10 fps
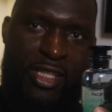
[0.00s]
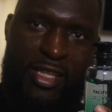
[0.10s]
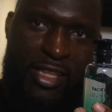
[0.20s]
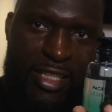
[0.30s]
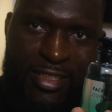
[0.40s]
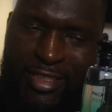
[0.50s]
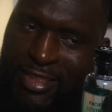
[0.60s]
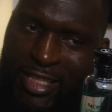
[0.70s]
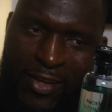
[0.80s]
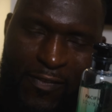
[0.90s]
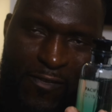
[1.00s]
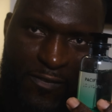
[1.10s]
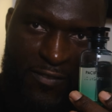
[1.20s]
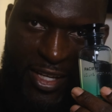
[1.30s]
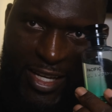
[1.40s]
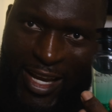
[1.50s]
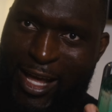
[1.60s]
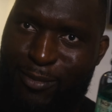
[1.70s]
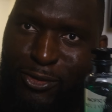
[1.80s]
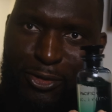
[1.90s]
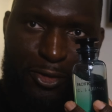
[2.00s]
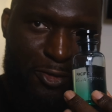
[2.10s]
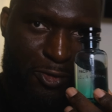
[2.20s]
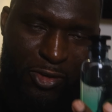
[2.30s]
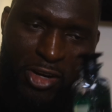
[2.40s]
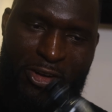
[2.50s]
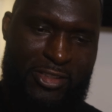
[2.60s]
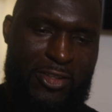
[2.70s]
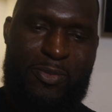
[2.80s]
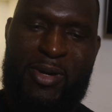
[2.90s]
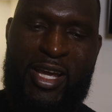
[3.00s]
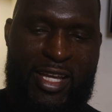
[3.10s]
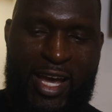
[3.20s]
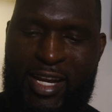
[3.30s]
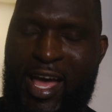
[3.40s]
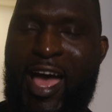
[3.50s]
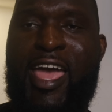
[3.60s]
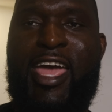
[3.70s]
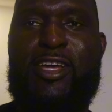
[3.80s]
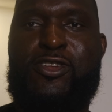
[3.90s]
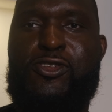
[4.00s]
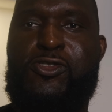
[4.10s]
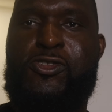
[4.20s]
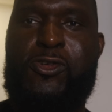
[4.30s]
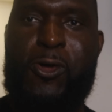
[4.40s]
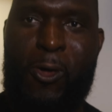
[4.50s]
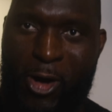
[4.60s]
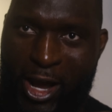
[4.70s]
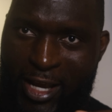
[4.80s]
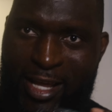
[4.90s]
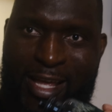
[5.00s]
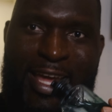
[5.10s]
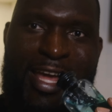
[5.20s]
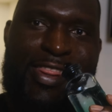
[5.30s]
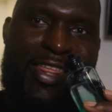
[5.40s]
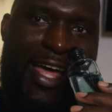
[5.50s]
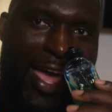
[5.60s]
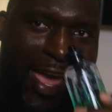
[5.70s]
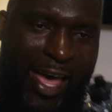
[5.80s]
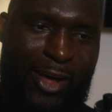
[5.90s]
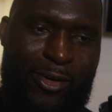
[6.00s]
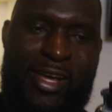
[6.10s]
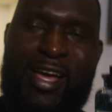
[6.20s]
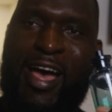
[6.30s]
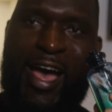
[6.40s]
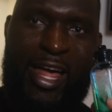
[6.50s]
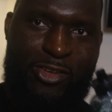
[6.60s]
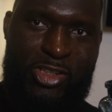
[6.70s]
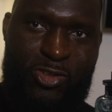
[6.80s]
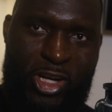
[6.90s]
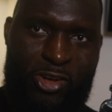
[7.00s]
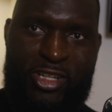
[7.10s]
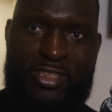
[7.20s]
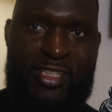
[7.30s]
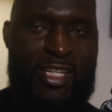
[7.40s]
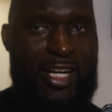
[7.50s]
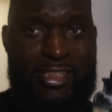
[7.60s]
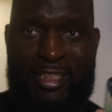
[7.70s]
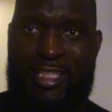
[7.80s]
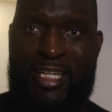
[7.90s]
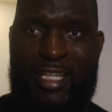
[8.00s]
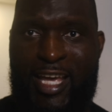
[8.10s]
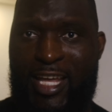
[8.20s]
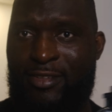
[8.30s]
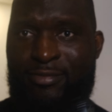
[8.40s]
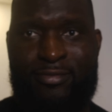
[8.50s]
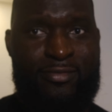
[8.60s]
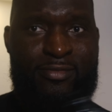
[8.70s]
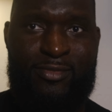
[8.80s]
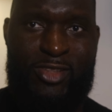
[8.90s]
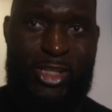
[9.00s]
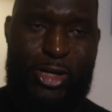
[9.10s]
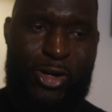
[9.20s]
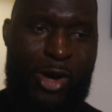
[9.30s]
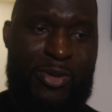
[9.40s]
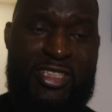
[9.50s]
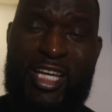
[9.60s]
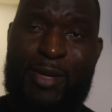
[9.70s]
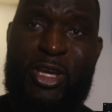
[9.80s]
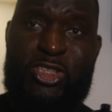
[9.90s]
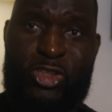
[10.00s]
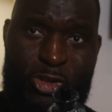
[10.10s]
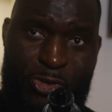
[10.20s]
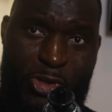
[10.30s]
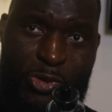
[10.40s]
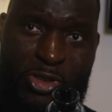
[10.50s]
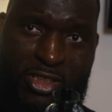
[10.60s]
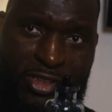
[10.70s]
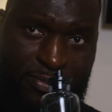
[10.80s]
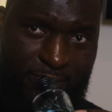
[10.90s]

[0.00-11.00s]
This is a phenomenal fragrance. Oh my God, I enjoy the hell out of this fragrance. As you can tell again, I always say make sure your reviewers